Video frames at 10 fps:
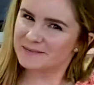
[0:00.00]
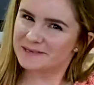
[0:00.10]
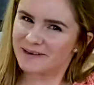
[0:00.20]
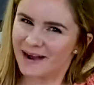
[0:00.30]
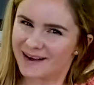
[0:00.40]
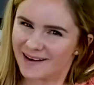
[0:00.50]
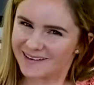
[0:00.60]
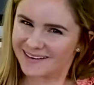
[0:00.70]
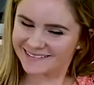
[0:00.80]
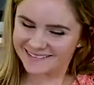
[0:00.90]
to my
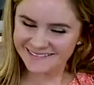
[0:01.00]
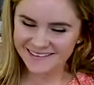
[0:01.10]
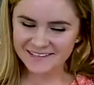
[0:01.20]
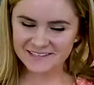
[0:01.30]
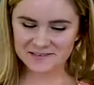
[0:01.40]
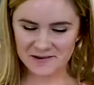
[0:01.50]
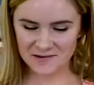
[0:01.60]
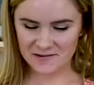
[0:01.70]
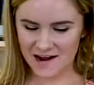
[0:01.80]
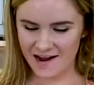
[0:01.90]
garden.
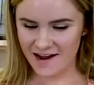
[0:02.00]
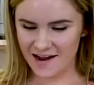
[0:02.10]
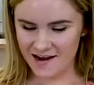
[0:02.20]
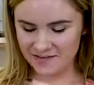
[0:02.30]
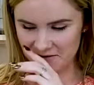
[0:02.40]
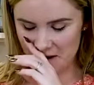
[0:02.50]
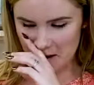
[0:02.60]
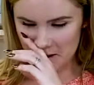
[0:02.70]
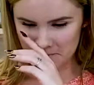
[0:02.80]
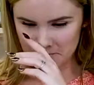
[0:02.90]
So I've
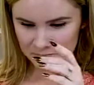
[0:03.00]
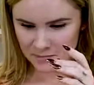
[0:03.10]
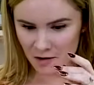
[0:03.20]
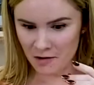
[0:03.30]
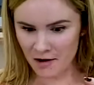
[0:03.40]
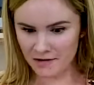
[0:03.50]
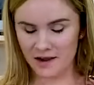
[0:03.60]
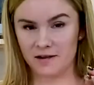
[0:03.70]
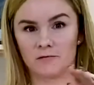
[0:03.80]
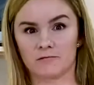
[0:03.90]
got
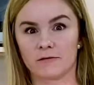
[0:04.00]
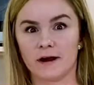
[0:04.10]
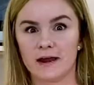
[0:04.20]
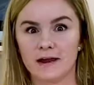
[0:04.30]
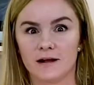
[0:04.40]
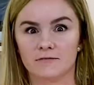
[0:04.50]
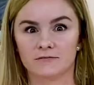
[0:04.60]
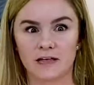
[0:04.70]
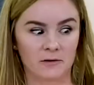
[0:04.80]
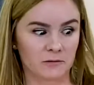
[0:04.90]
an array of
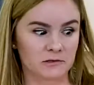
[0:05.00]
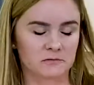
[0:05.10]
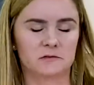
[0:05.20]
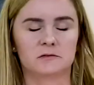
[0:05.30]
flowers.